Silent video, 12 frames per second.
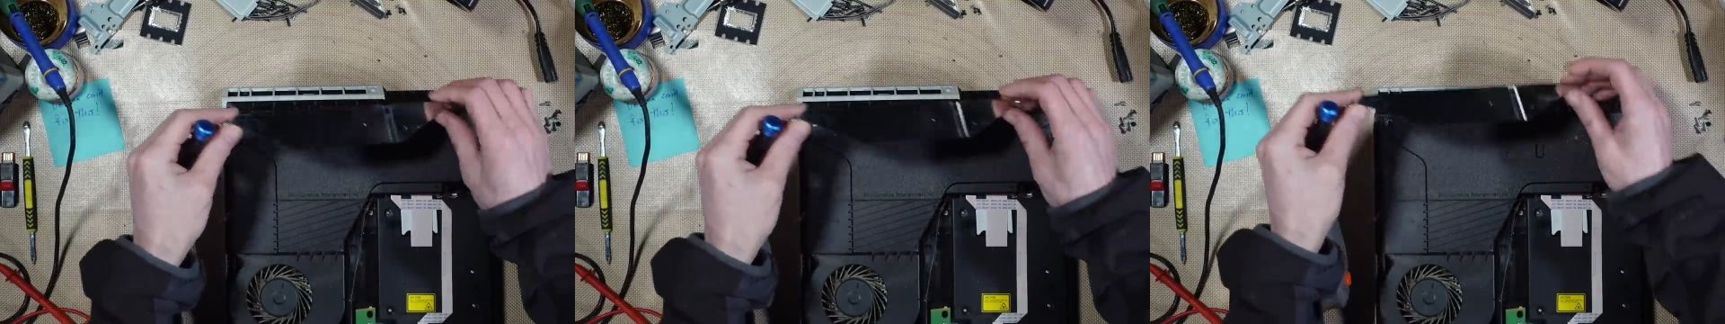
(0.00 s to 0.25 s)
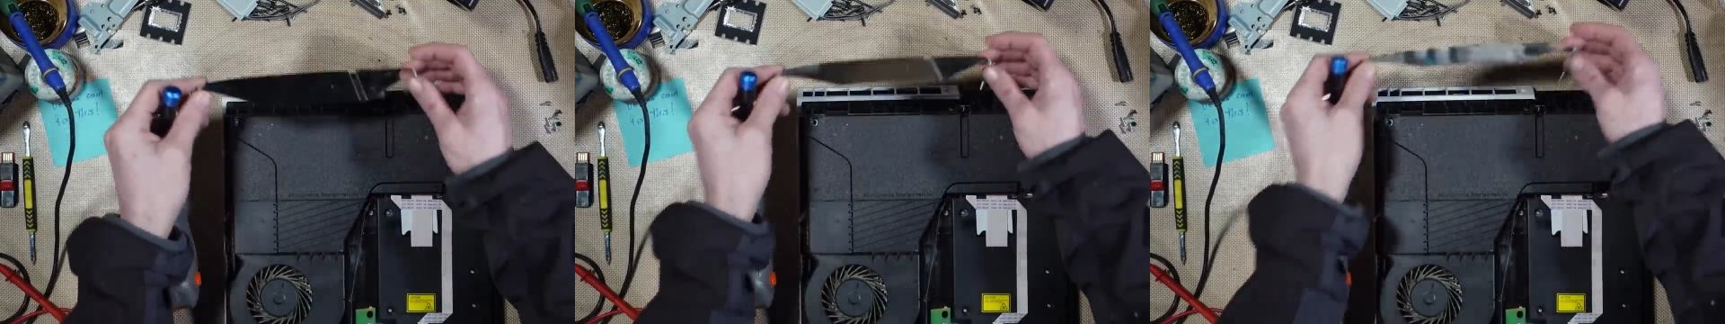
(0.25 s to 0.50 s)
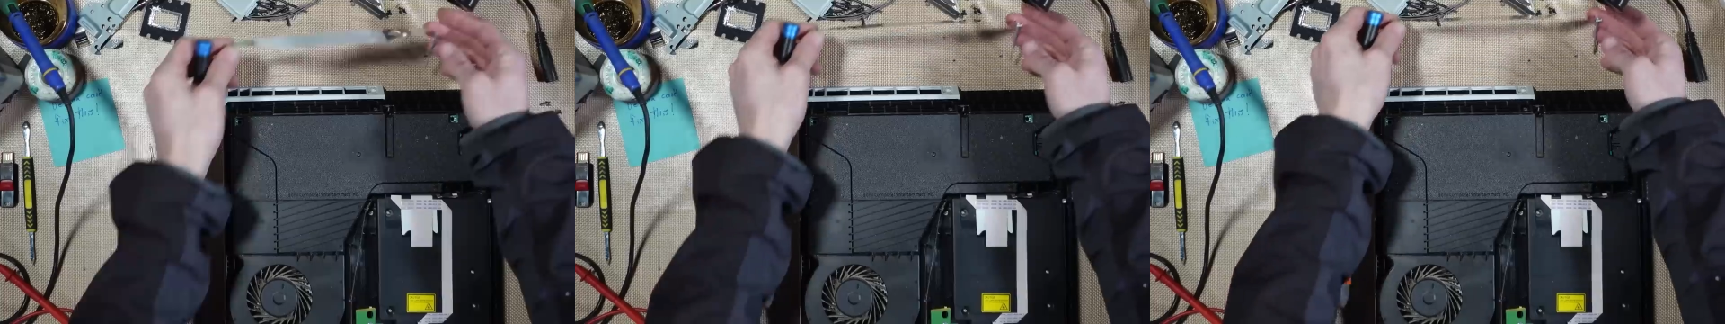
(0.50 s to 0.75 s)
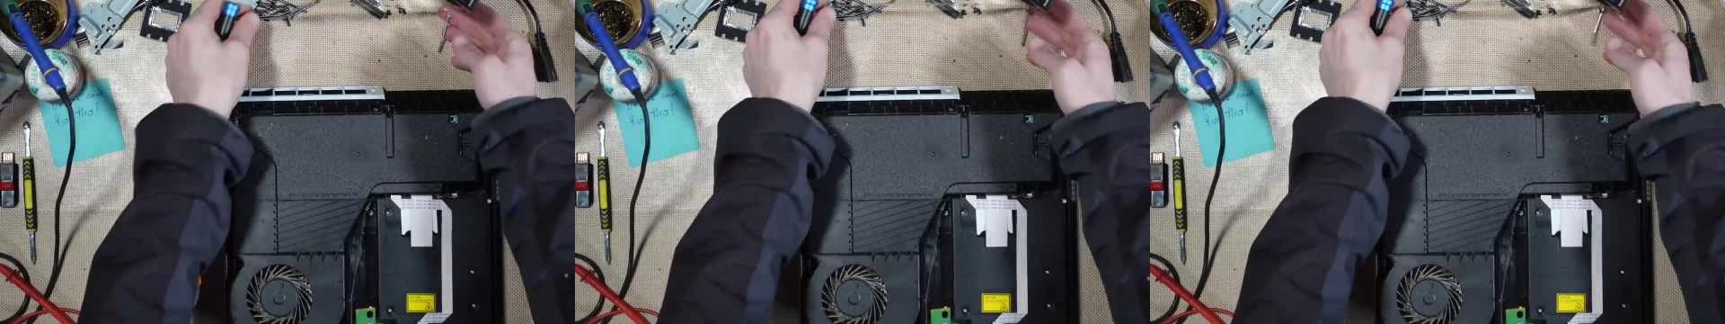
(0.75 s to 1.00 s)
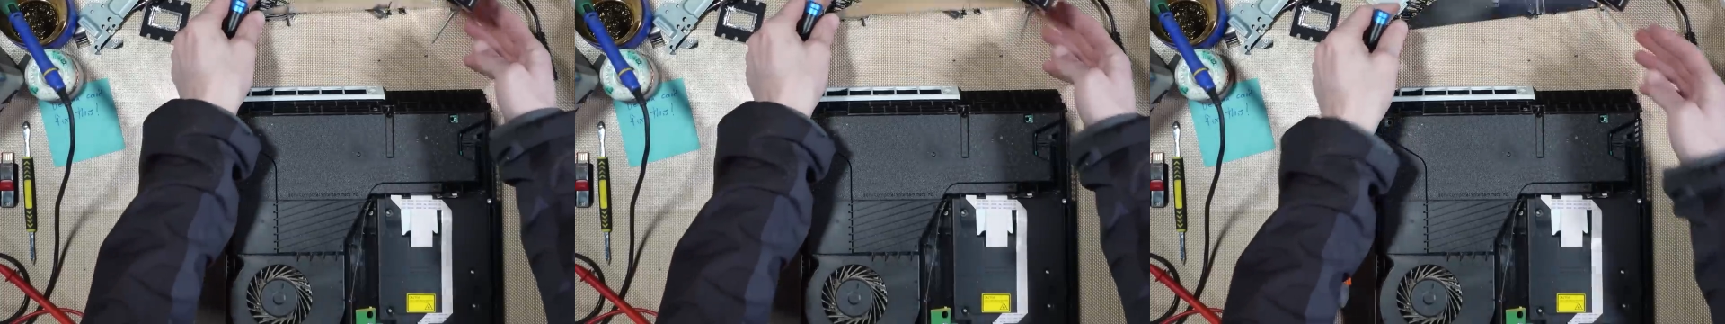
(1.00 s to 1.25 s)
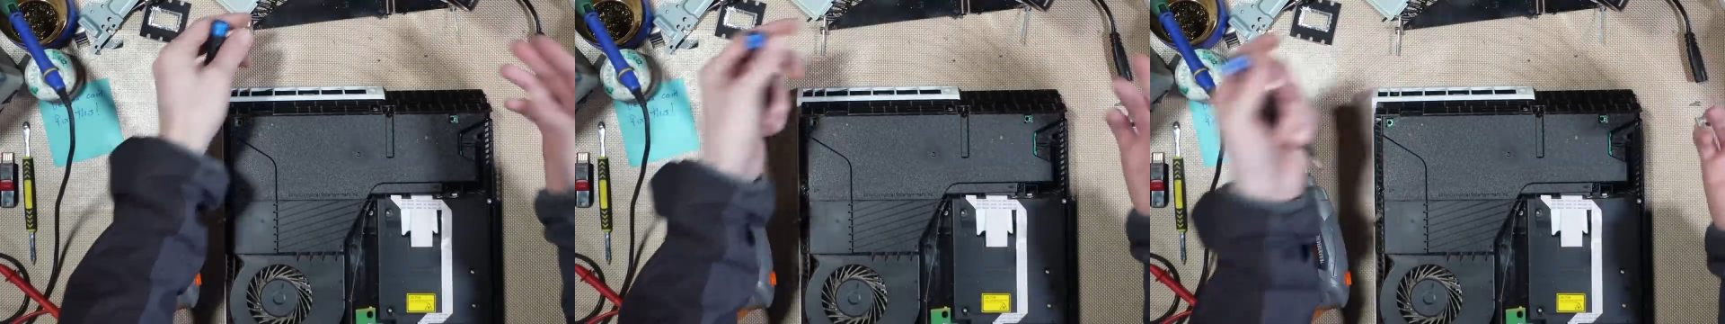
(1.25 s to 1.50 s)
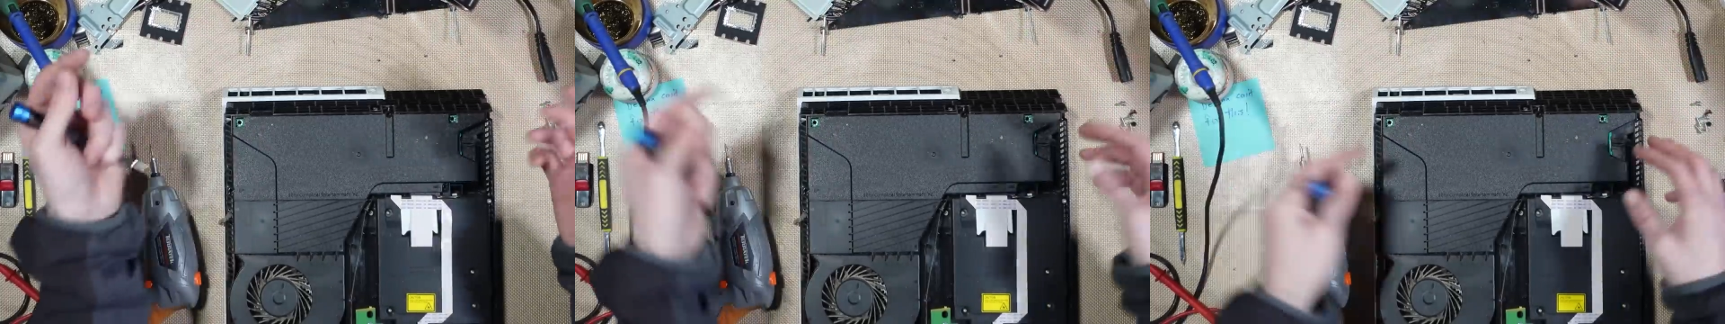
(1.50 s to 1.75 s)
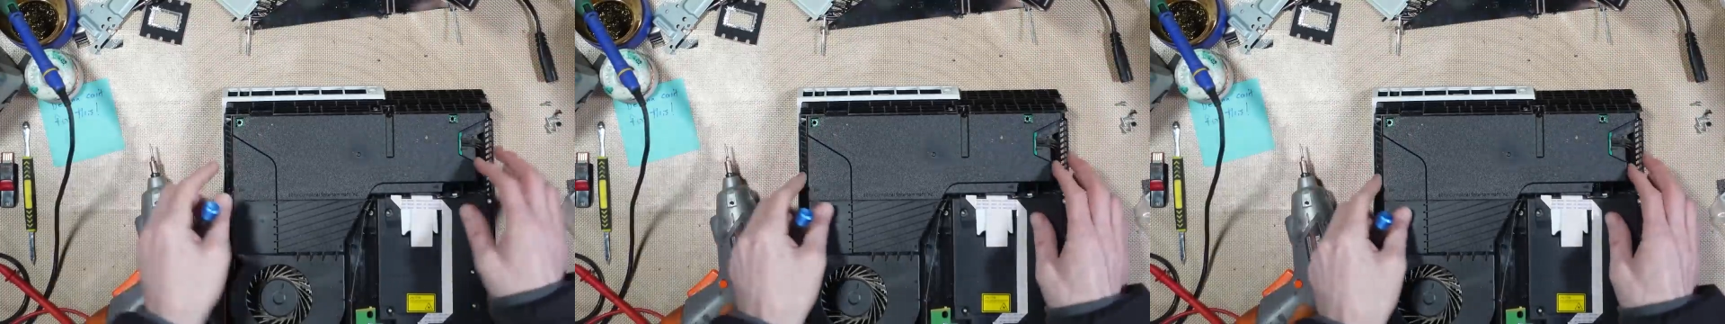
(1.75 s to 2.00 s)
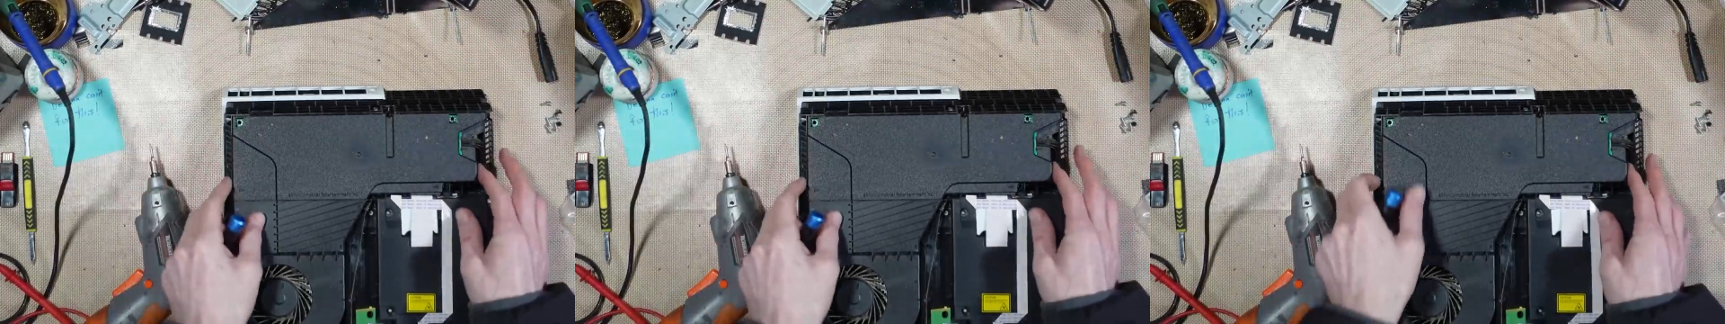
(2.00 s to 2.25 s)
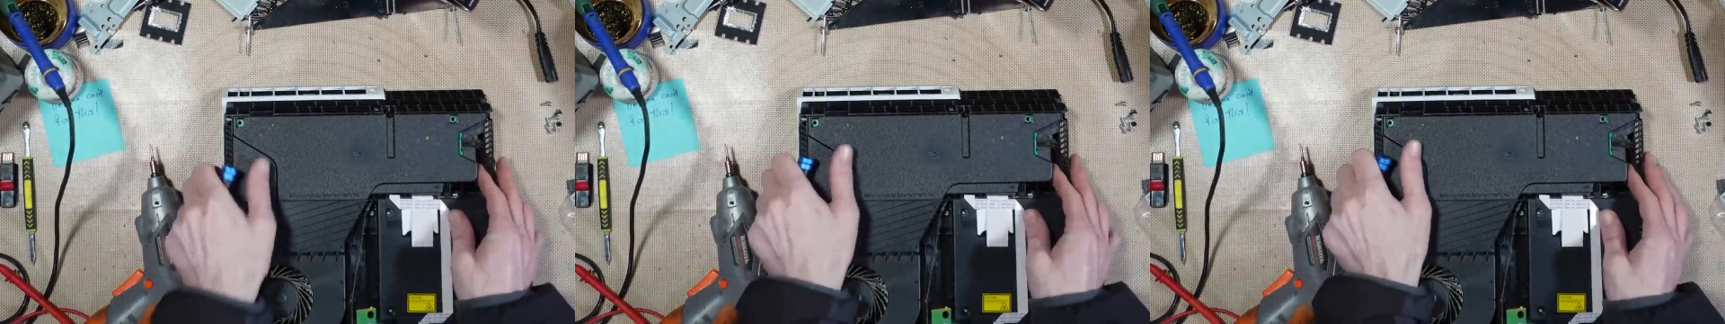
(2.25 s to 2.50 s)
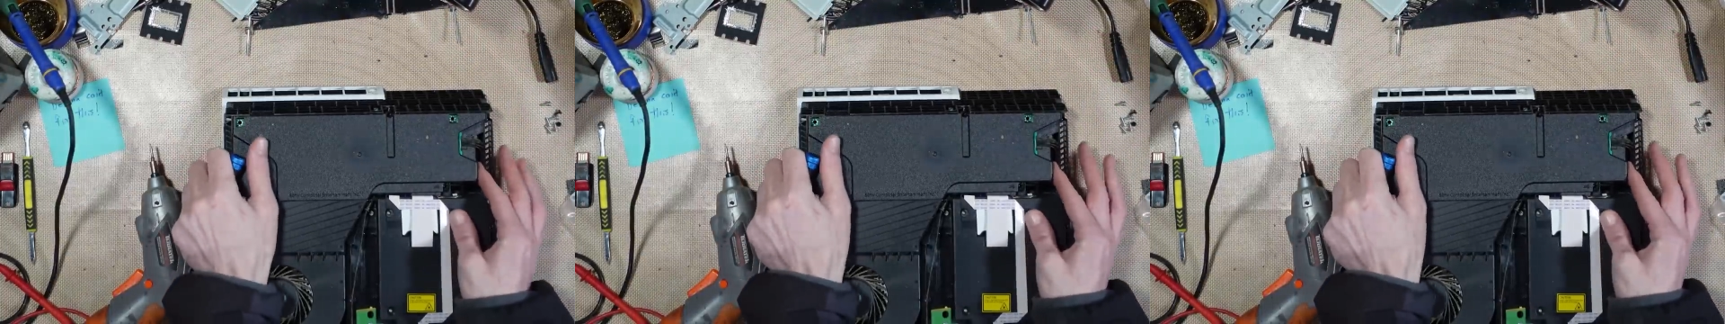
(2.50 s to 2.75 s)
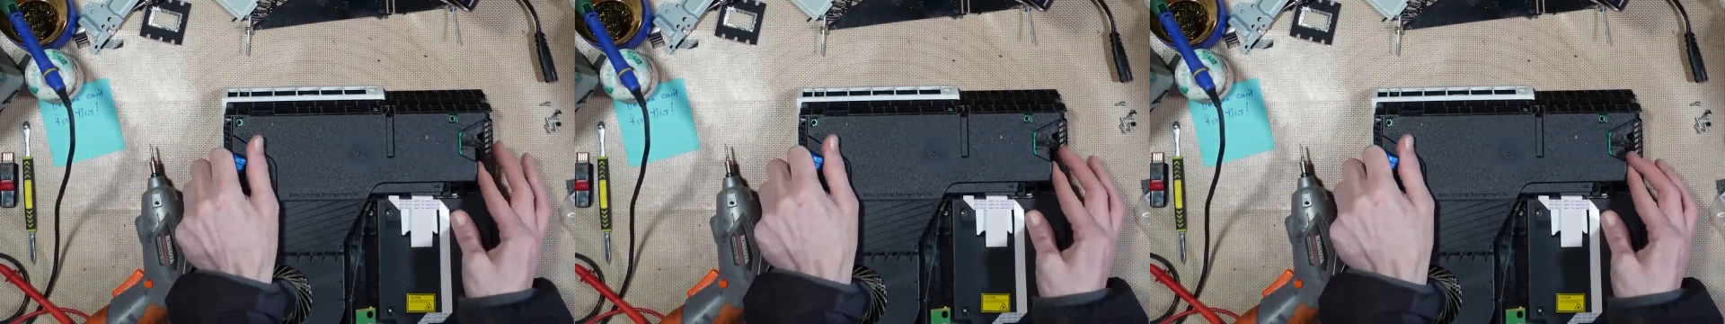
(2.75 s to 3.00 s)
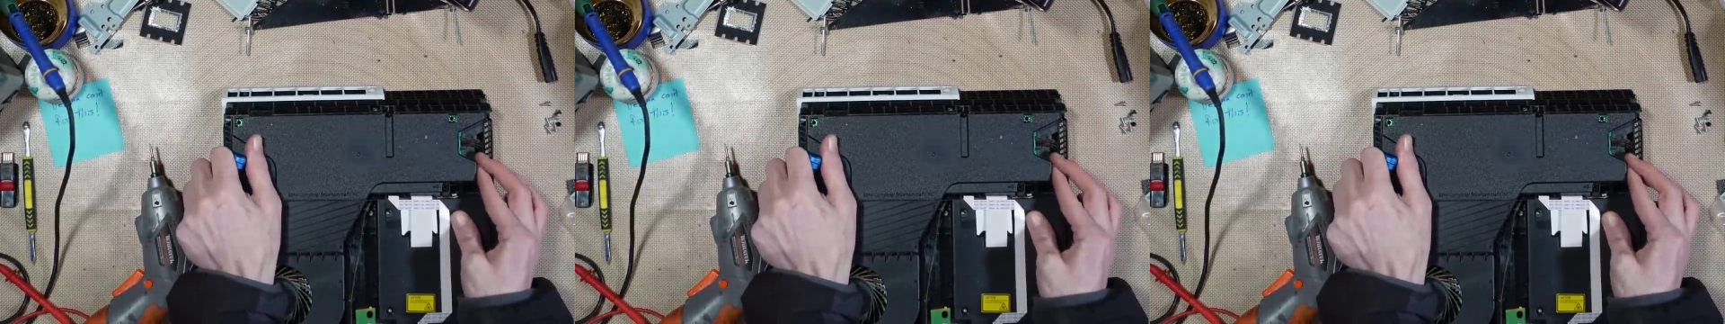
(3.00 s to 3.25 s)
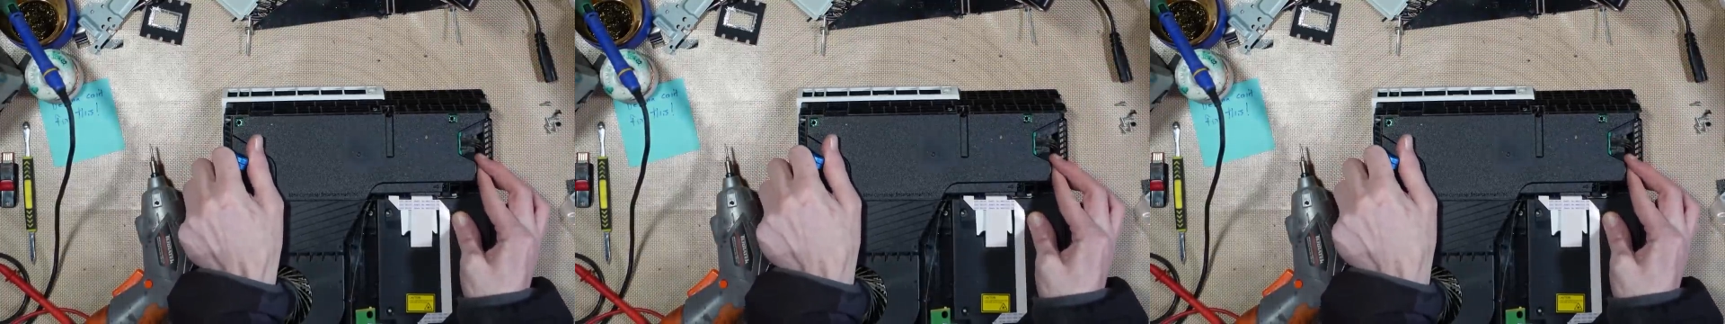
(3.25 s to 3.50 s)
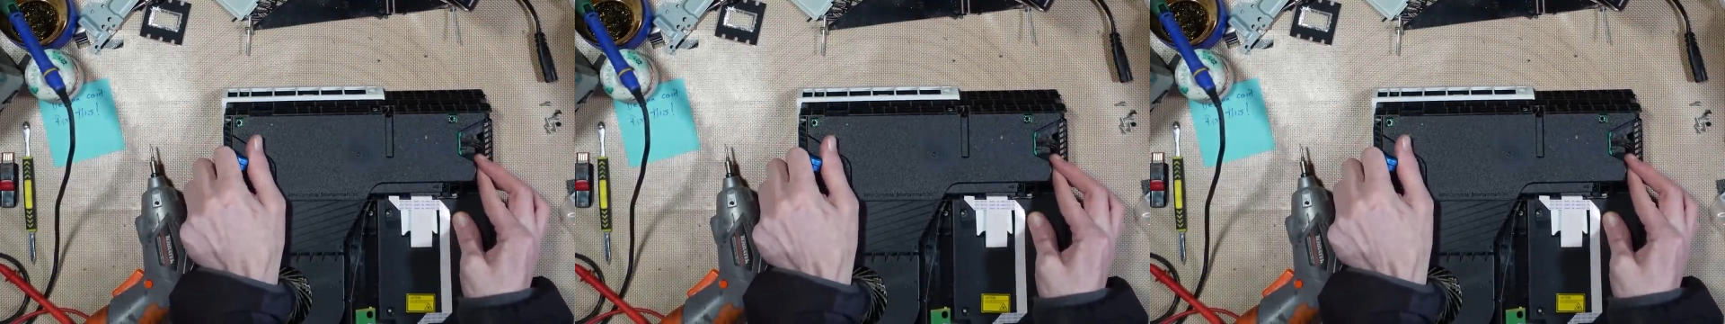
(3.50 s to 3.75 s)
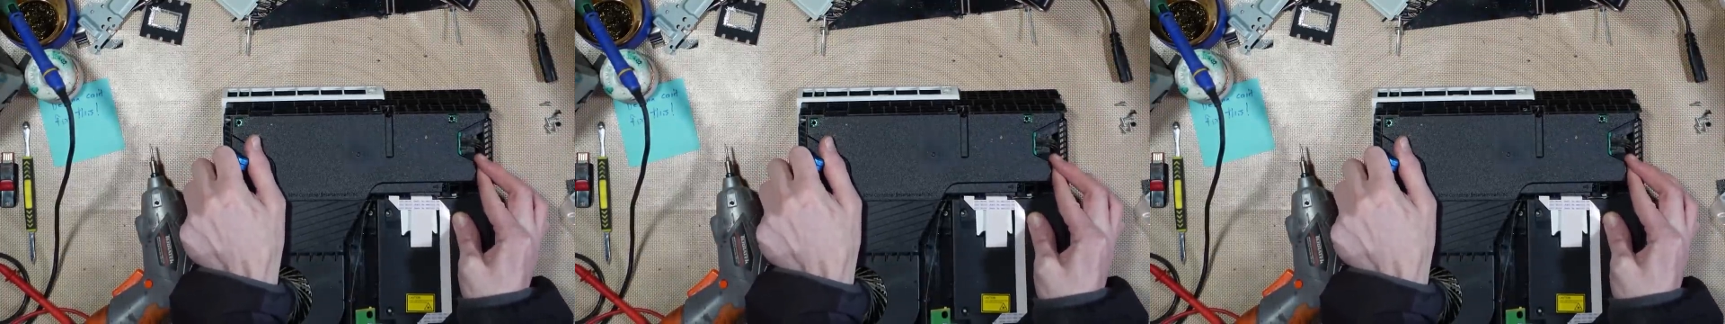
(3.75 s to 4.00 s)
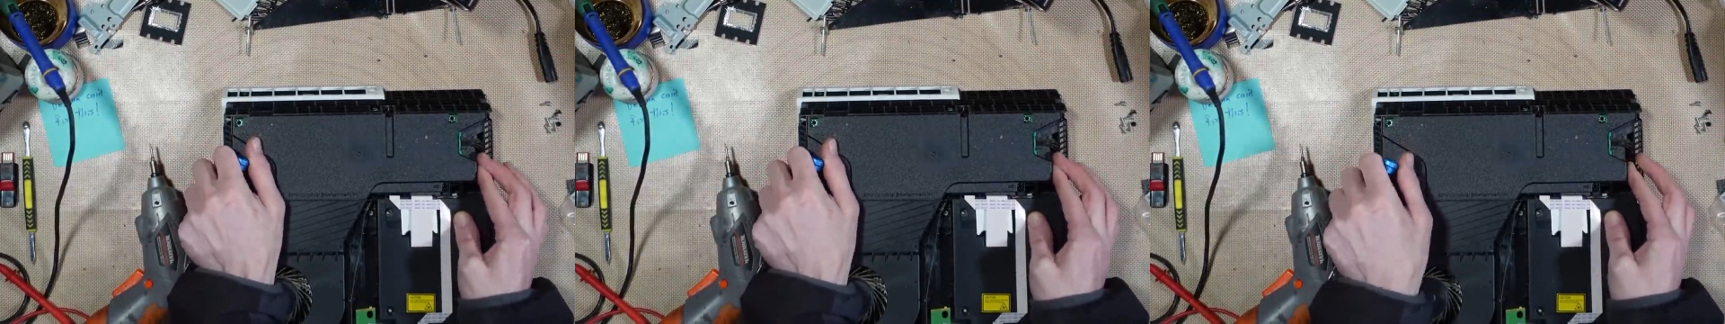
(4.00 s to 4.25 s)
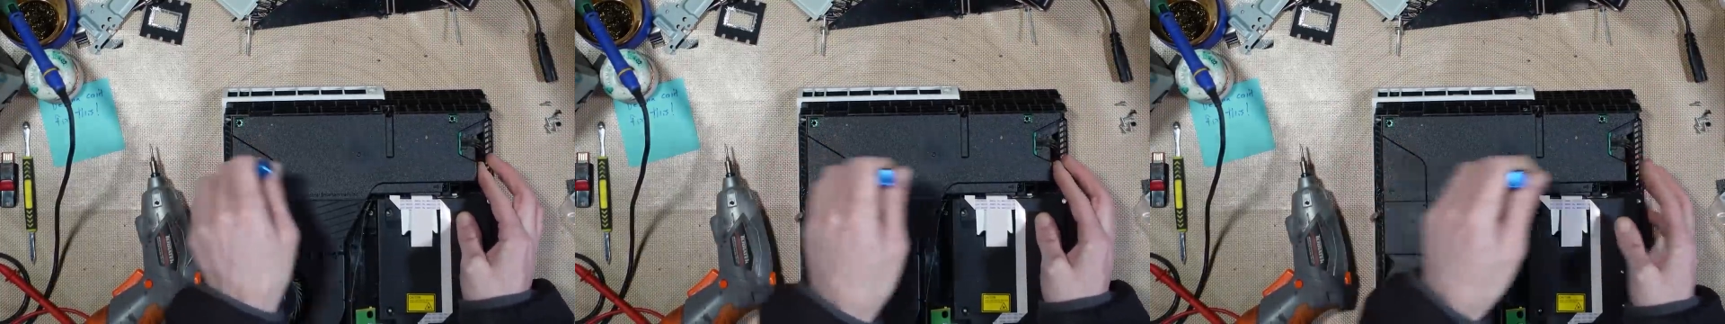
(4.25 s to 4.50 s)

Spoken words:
[unreadable: no face in view]